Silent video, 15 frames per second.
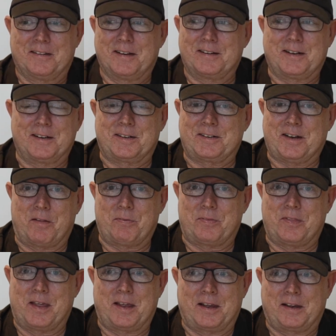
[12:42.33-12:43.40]
There's just
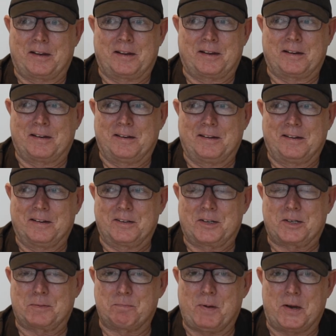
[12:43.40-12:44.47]
something
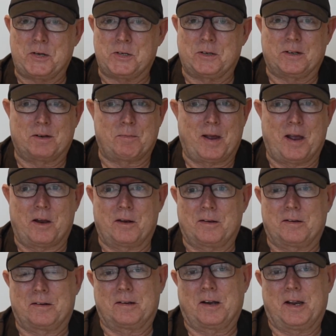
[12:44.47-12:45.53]
special about
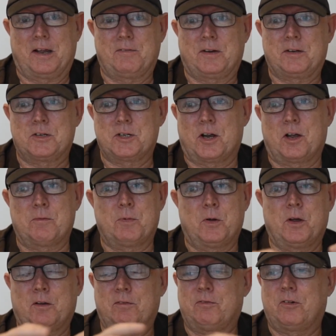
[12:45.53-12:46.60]
leaving
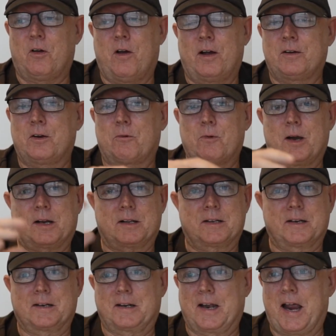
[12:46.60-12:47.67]
Joburg, flying
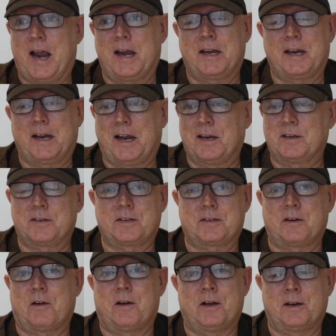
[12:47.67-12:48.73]
directly and landing
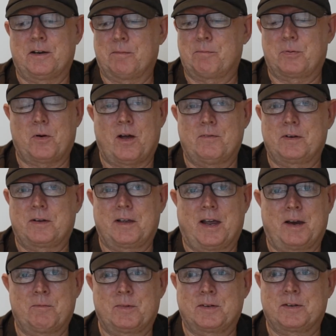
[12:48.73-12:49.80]
inside a private
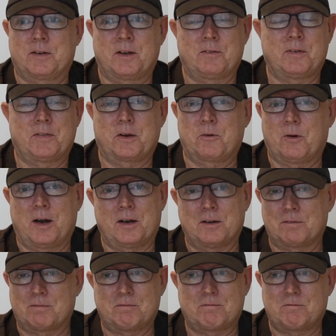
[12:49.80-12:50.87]
game reserve in the
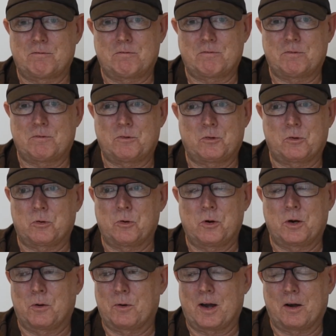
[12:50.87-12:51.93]
Greater
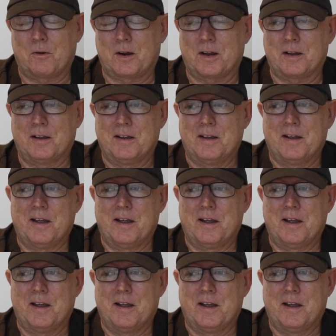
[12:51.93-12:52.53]
Kruger area.